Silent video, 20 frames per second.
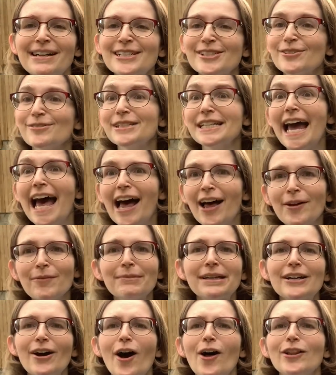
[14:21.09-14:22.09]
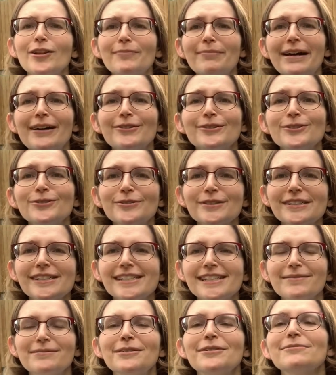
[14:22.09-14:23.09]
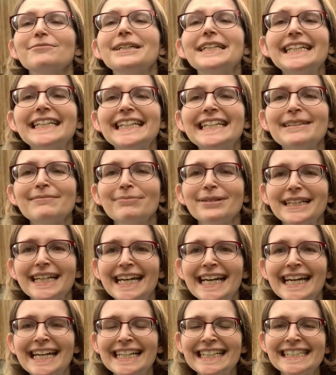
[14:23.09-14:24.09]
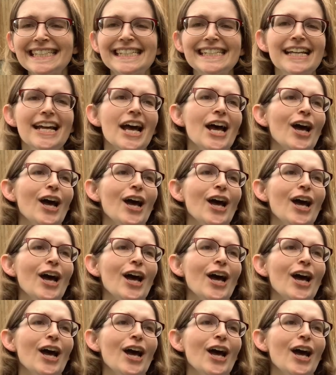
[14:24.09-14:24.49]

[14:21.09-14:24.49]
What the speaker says: so tell me all about your summer reading plans,